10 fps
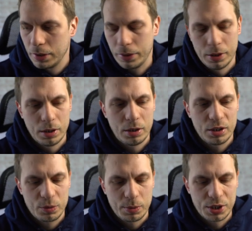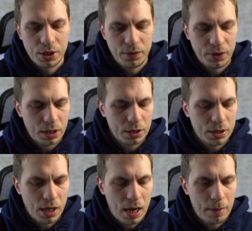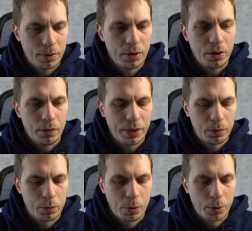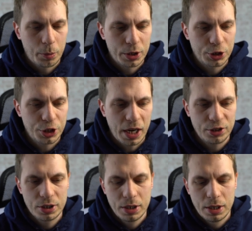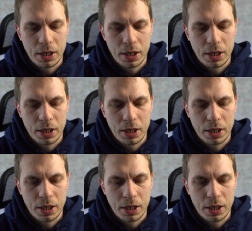the specific type of that one we want to change,